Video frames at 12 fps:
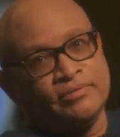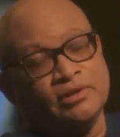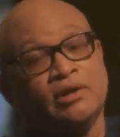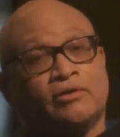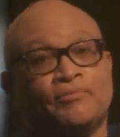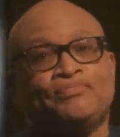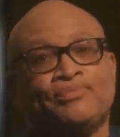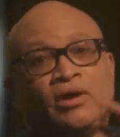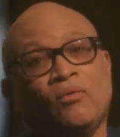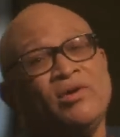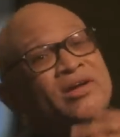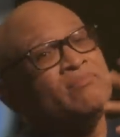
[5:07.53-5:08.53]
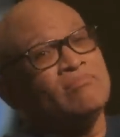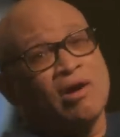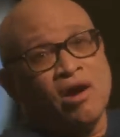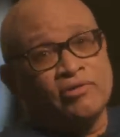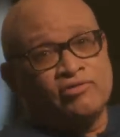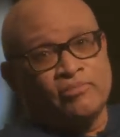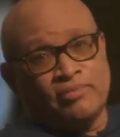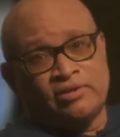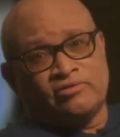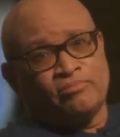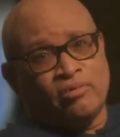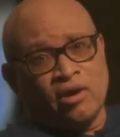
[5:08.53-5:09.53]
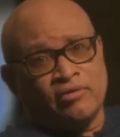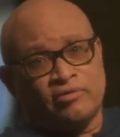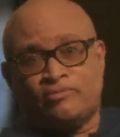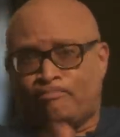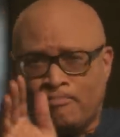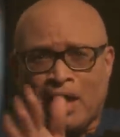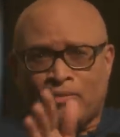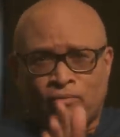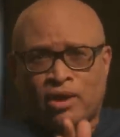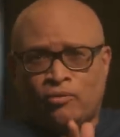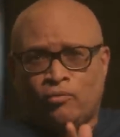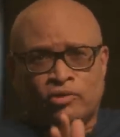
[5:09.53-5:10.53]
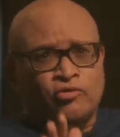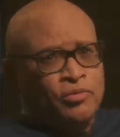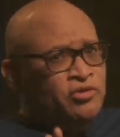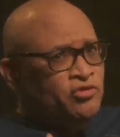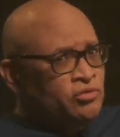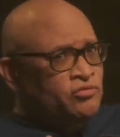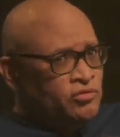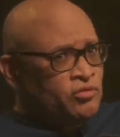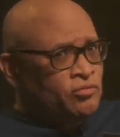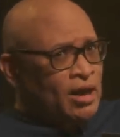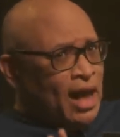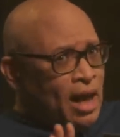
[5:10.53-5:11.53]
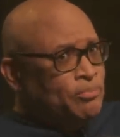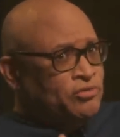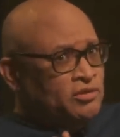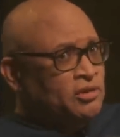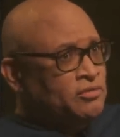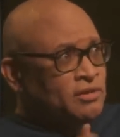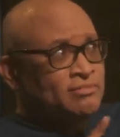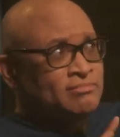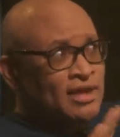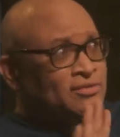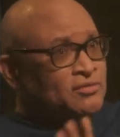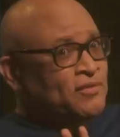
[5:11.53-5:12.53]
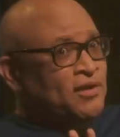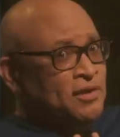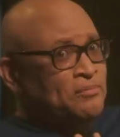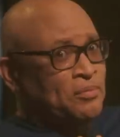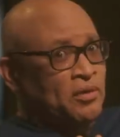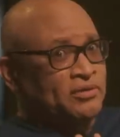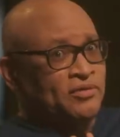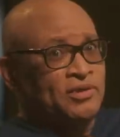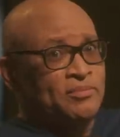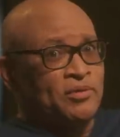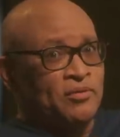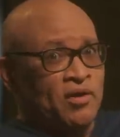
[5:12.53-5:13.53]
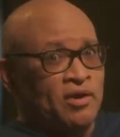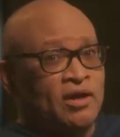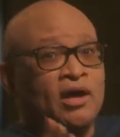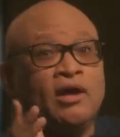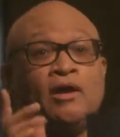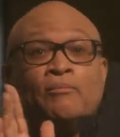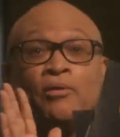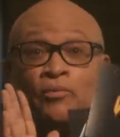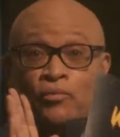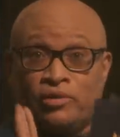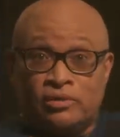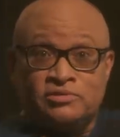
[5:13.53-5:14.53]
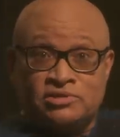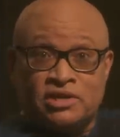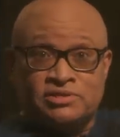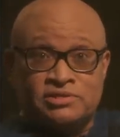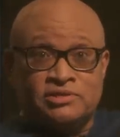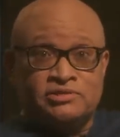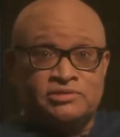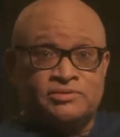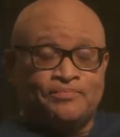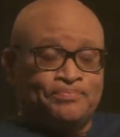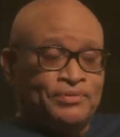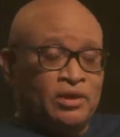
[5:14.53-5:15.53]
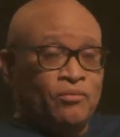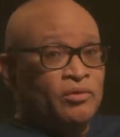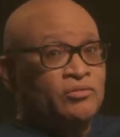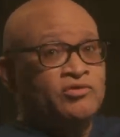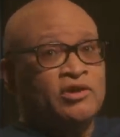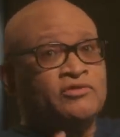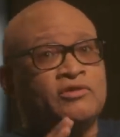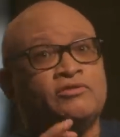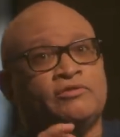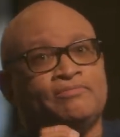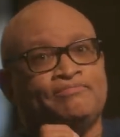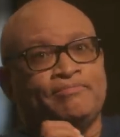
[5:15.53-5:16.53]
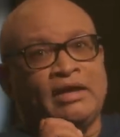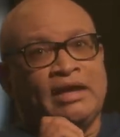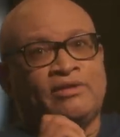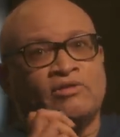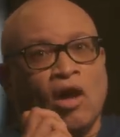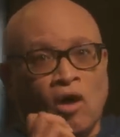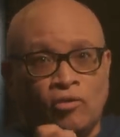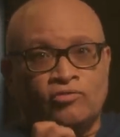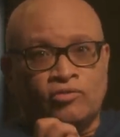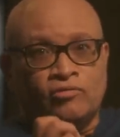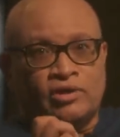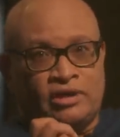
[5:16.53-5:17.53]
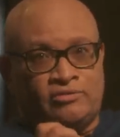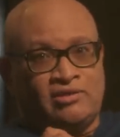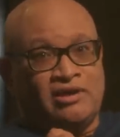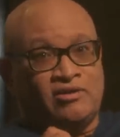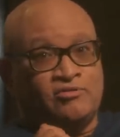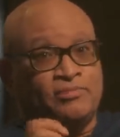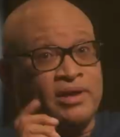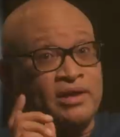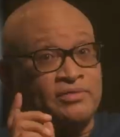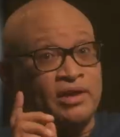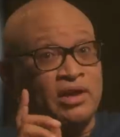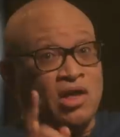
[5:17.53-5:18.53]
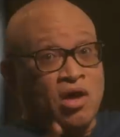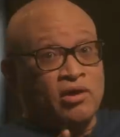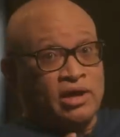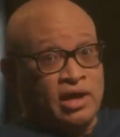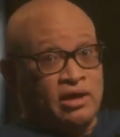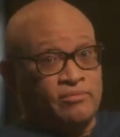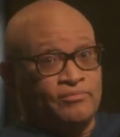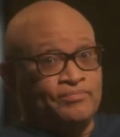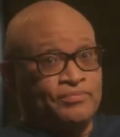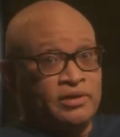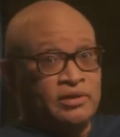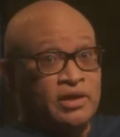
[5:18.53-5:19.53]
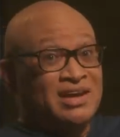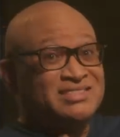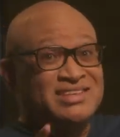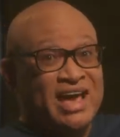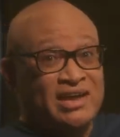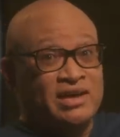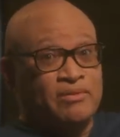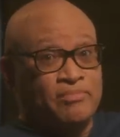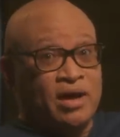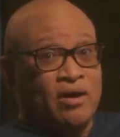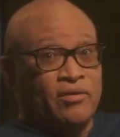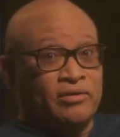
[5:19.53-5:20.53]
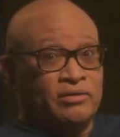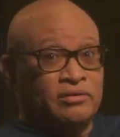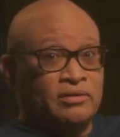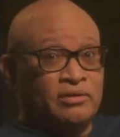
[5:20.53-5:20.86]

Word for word: Look, we can march and make some progress, by the way, which we should do, absolutely. That's very important, don't get me wrong. But real justice is also gonna take us playing the long game and taking power.